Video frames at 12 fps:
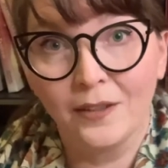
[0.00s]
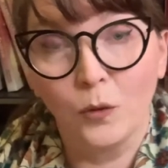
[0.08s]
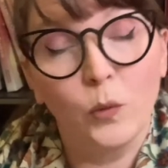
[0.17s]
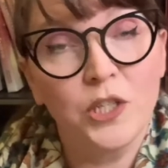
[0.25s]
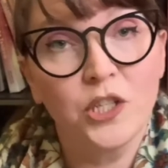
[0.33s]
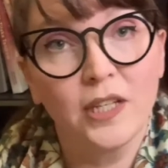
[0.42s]

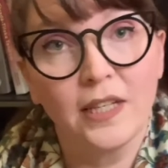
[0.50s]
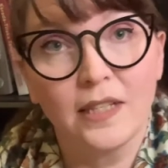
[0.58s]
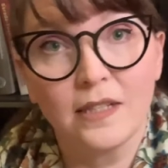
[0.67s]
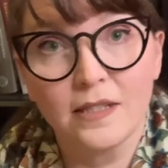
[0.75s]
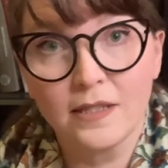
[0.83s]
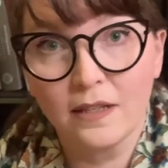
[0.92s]
which
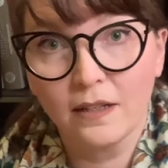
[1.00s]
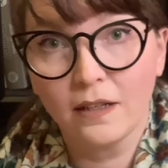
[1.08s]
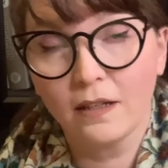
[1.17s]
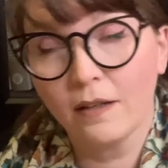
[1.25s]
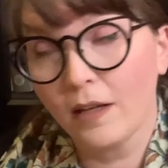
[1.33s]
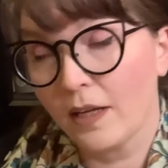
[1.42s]
is
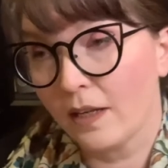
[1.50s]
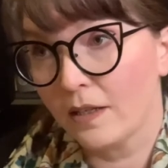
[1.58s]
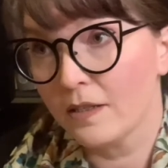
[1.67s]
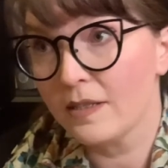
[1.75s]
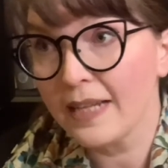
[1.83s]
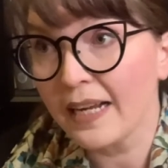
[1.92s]
a
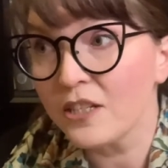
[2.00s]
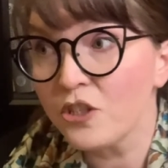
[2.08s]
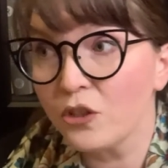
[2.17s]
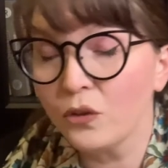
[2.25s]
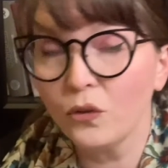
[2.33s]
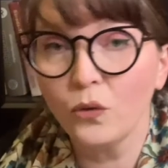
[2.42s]

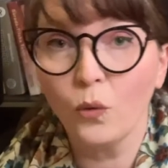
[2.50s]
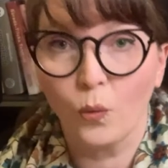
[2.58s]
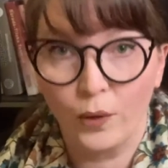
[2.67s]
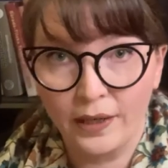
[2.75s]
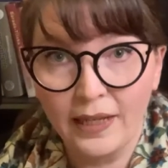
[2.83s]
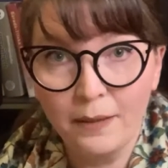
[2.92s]
statue
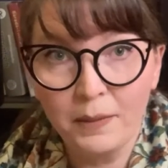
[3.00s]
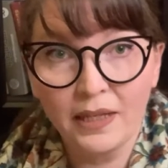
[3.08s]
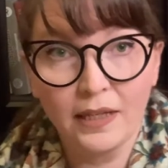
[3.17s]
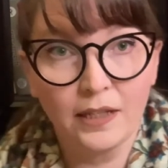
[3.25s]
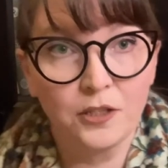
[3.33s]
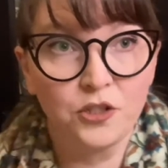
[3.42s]
or an
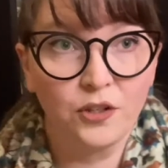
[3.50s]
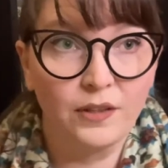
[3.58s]
image.